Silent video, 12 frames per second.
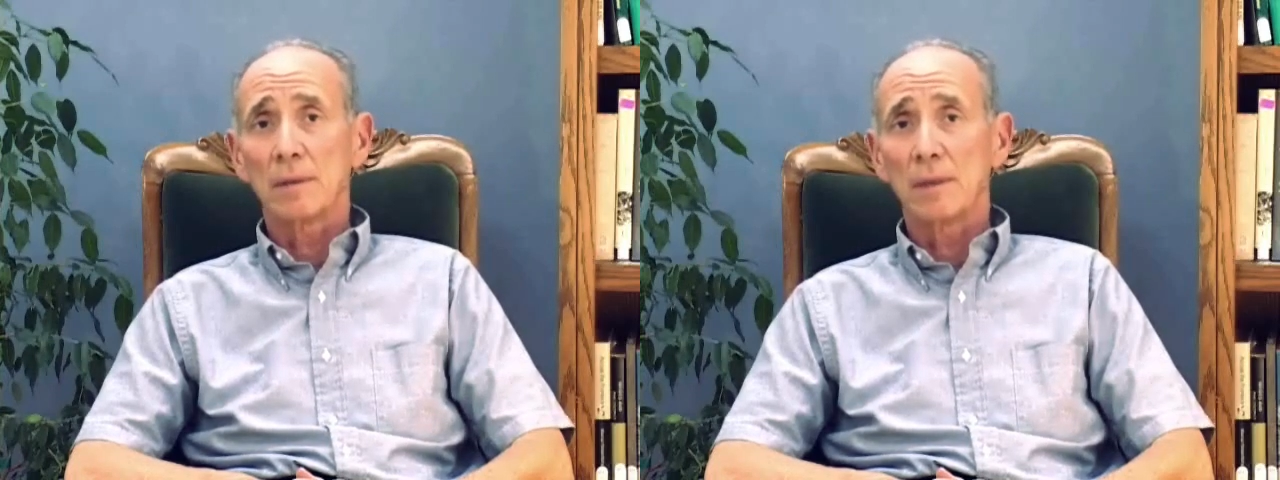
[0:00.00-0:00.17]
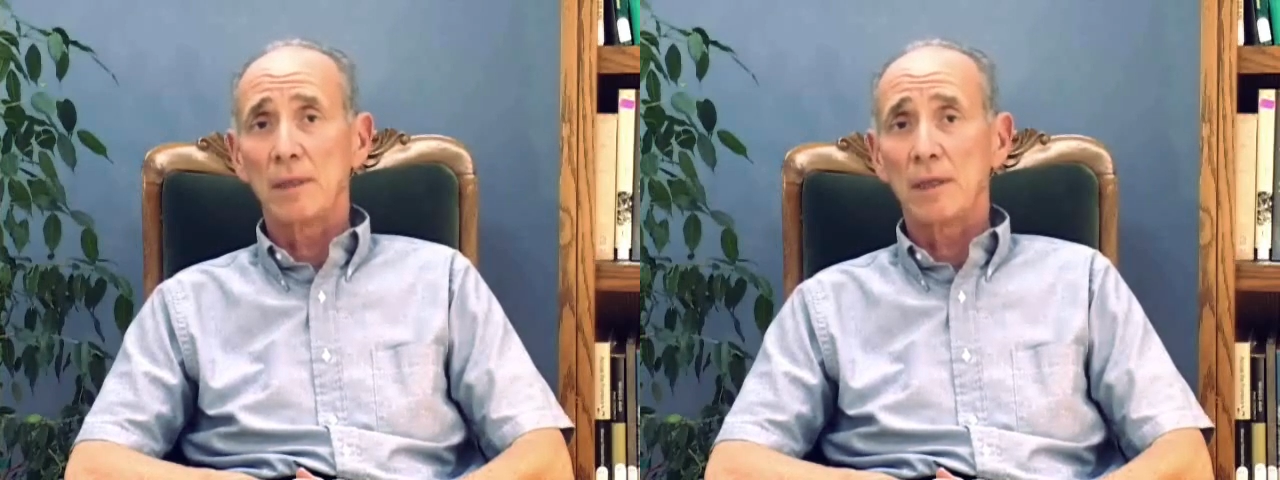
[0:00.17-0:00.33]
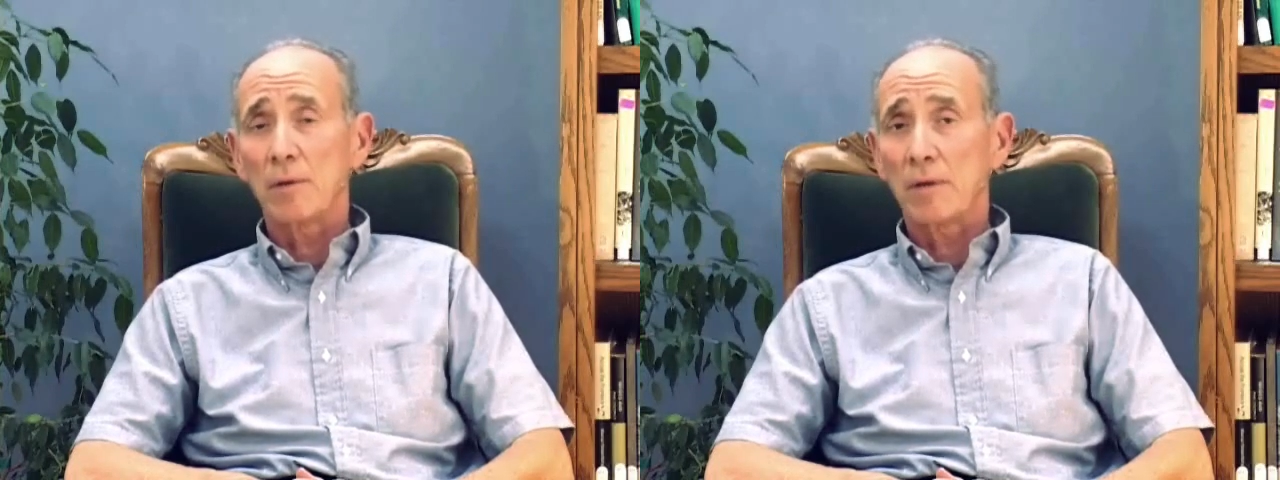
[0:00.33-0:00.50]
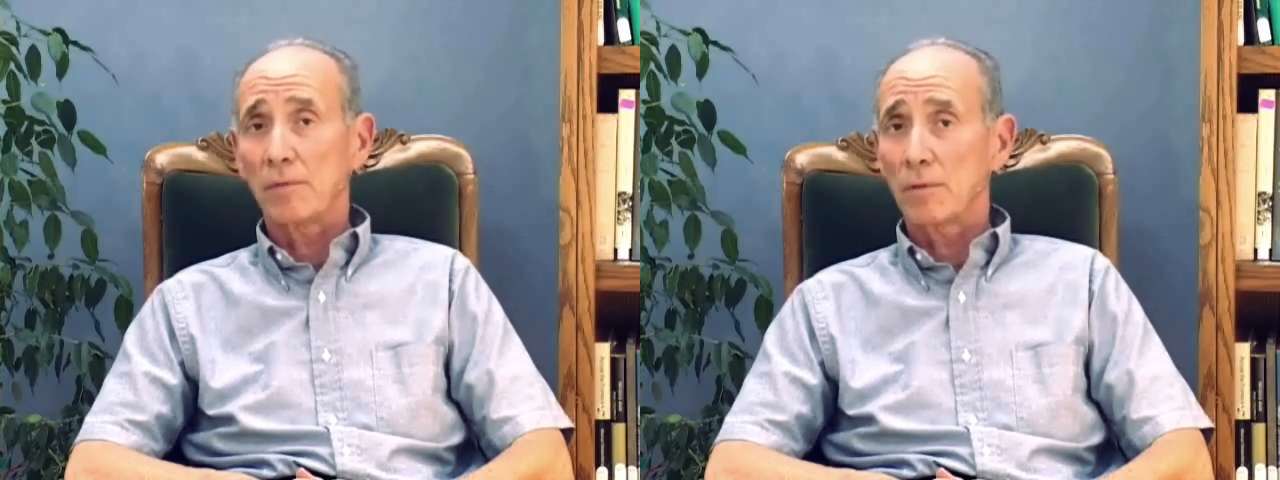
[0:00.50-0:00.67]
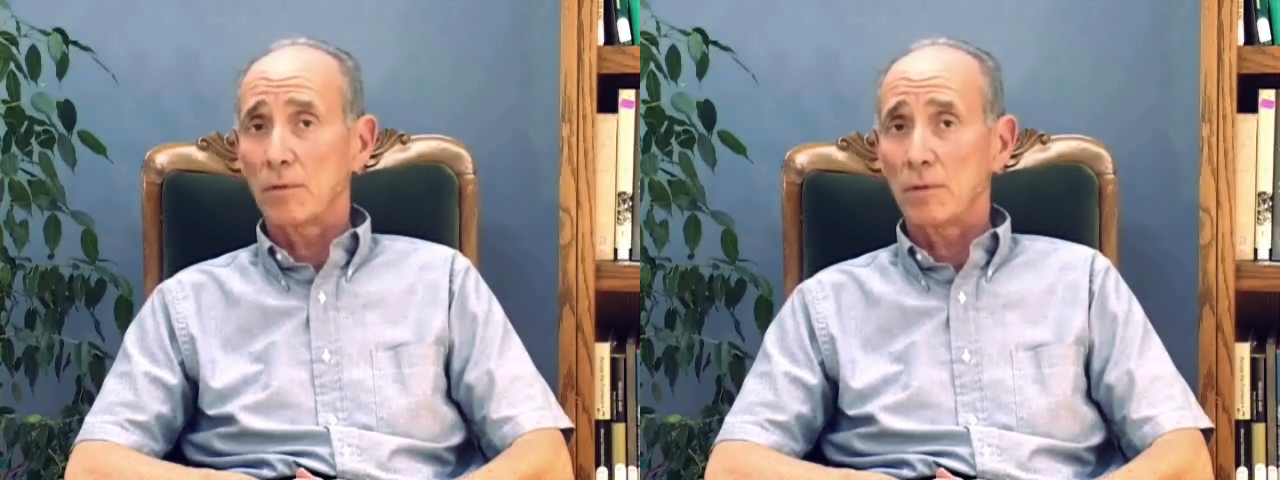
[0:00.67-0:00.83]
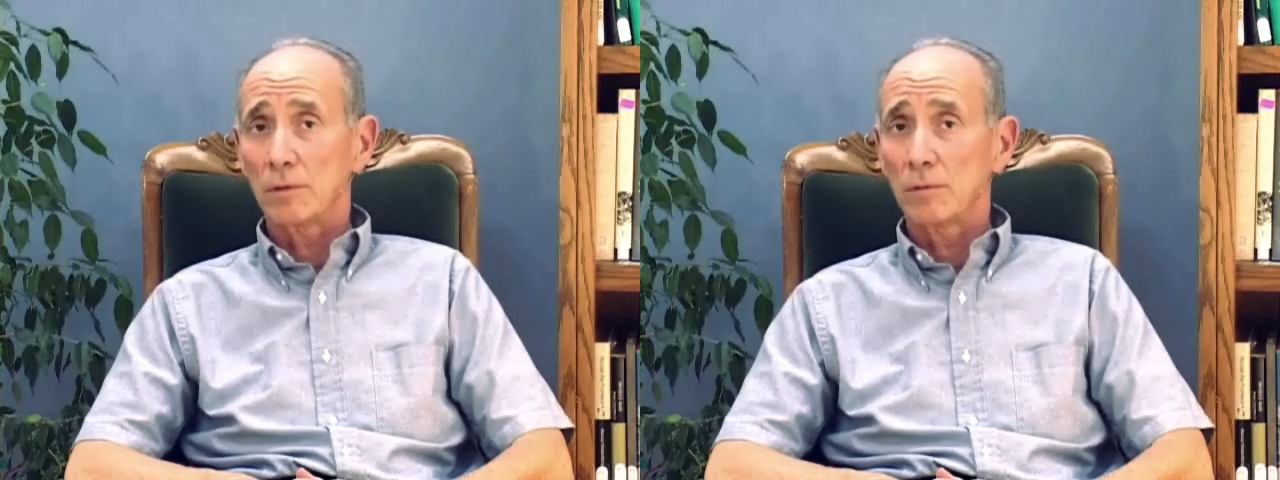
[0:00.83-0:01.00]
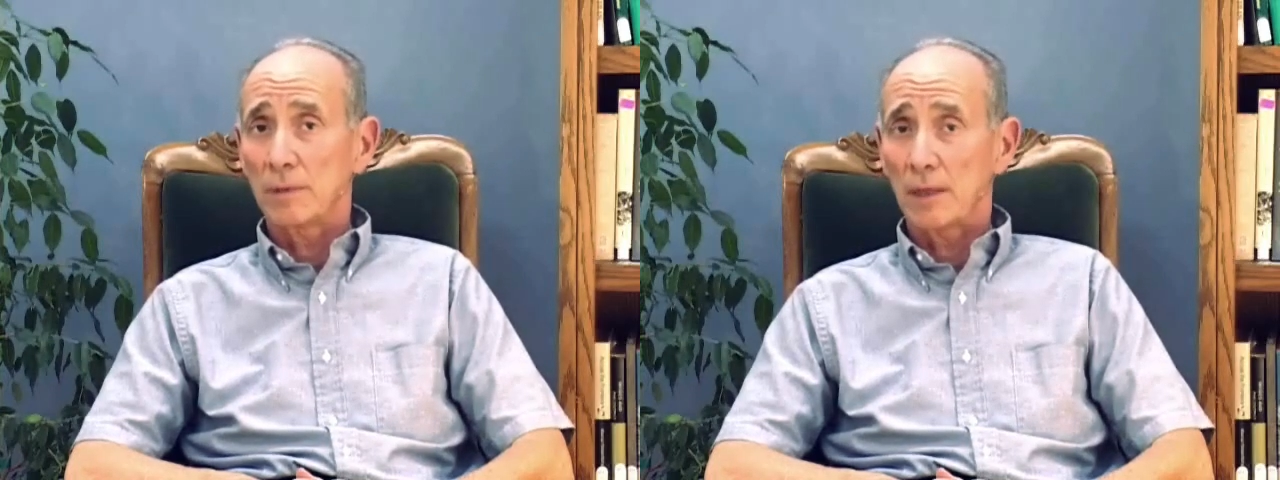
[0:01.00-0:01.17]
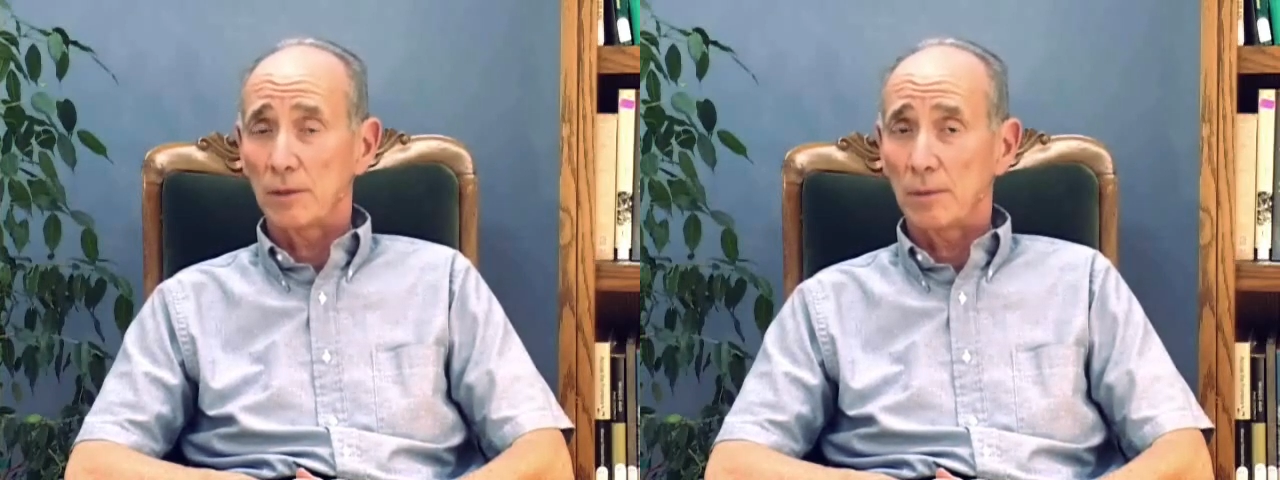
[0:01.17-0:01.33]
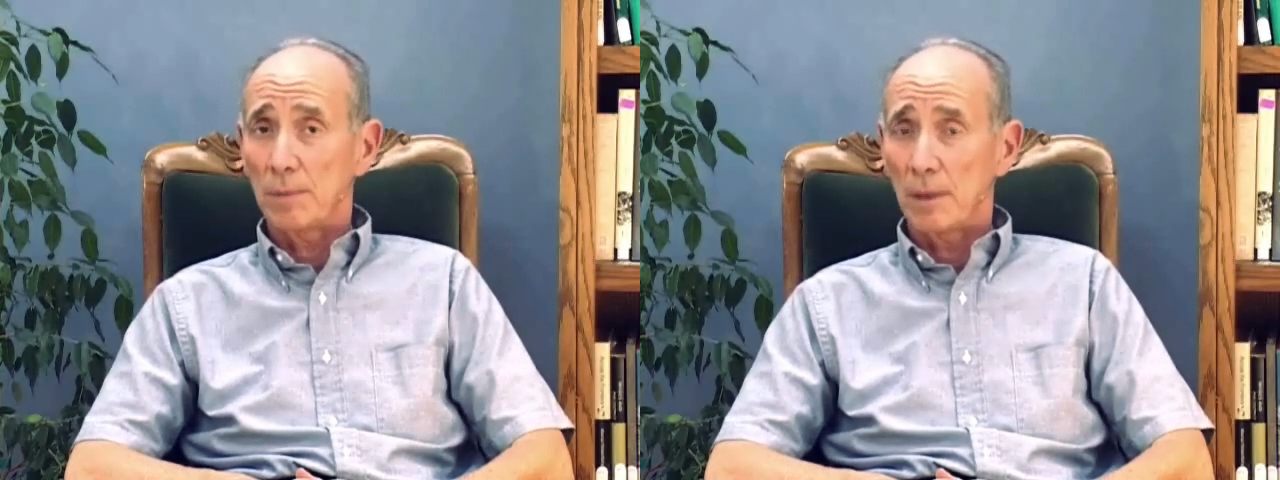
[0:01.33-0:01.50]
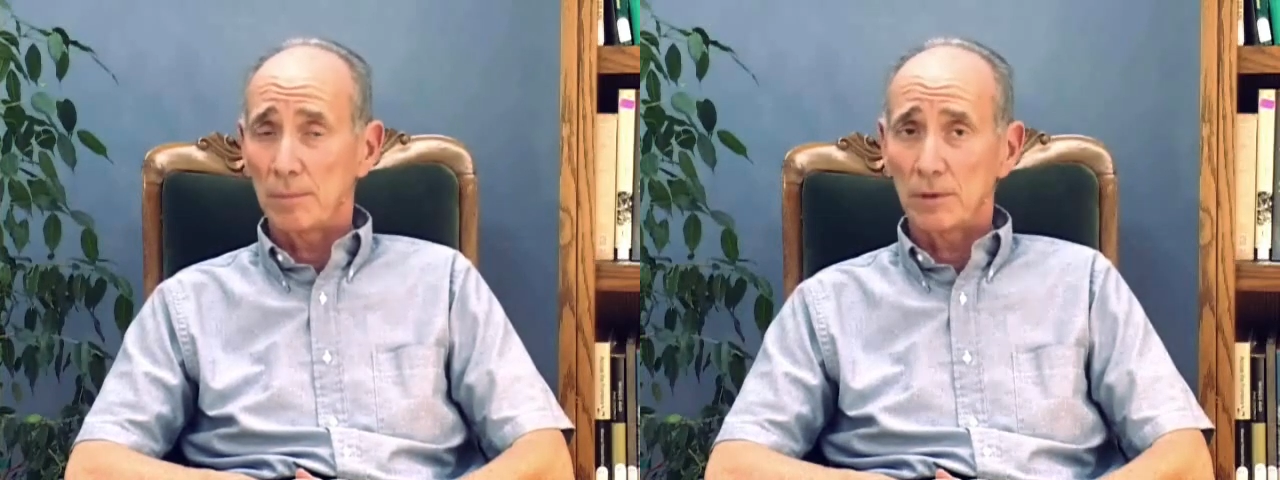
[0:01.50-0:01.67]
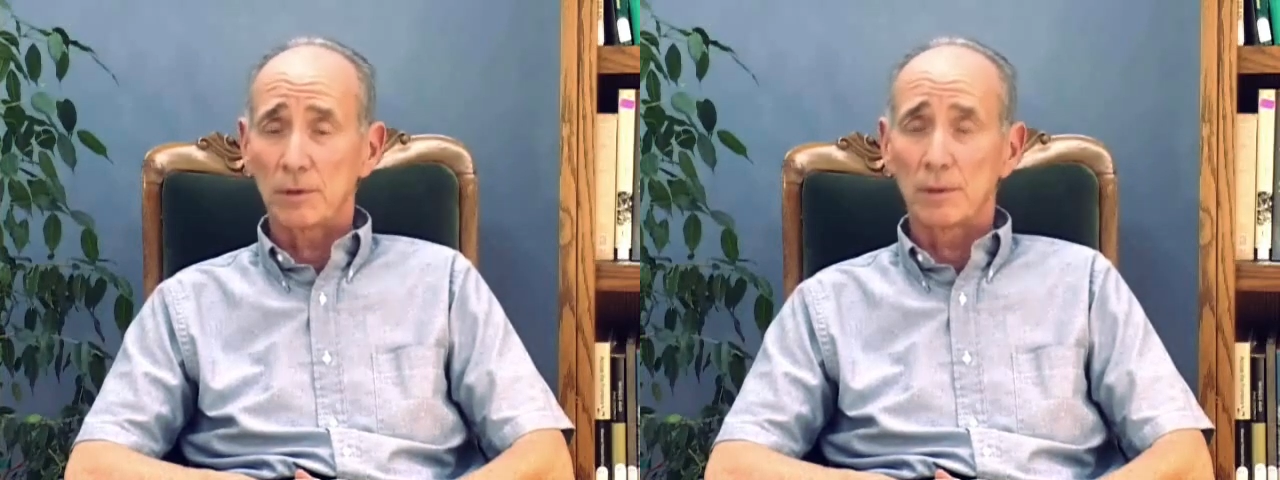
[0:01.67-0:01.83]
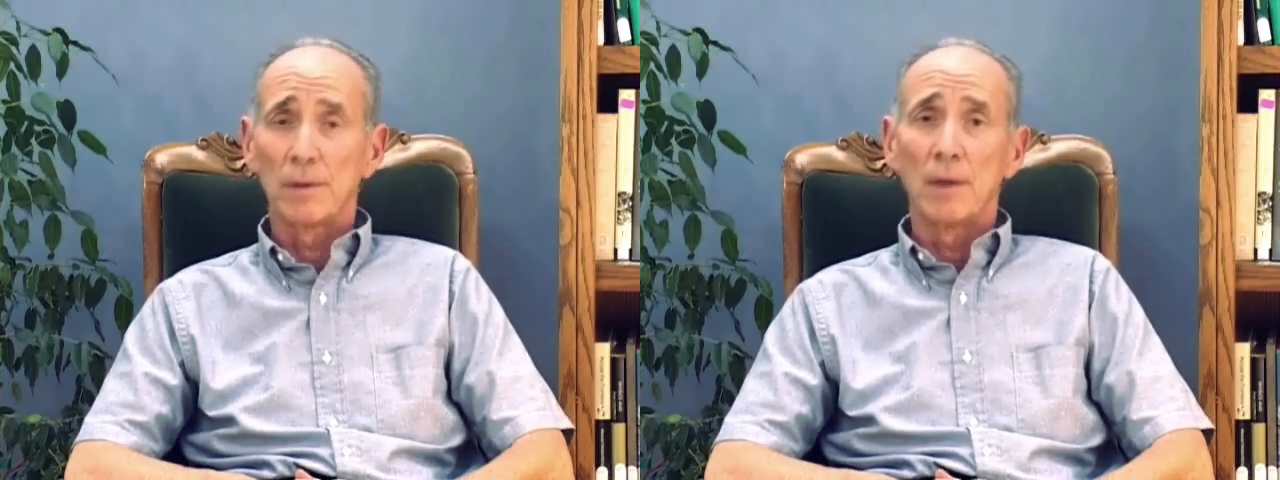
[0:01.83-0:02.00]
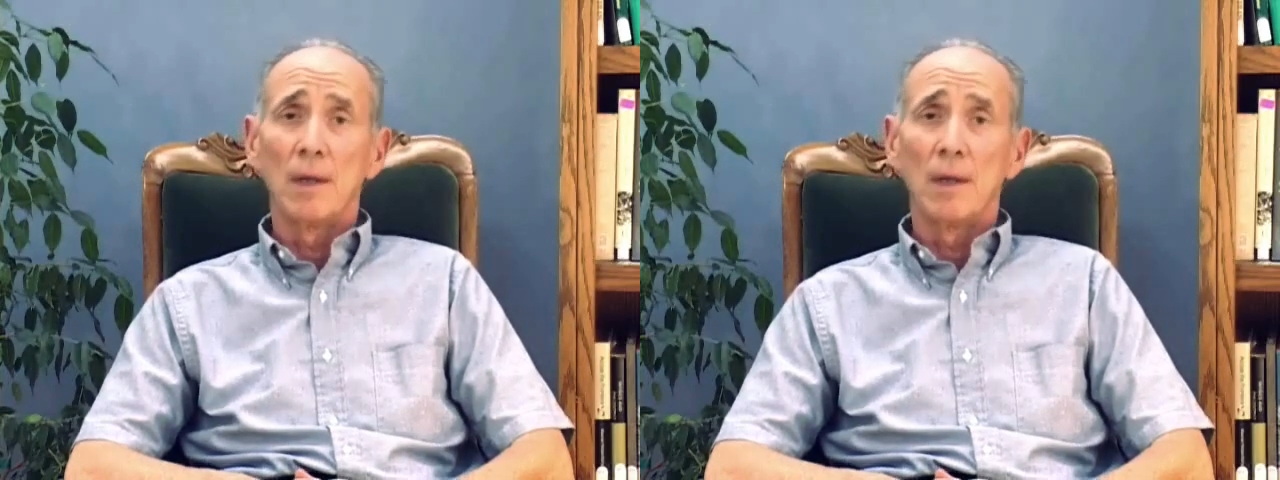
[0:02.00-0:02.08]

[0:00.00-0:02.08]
a year after the course was actually published.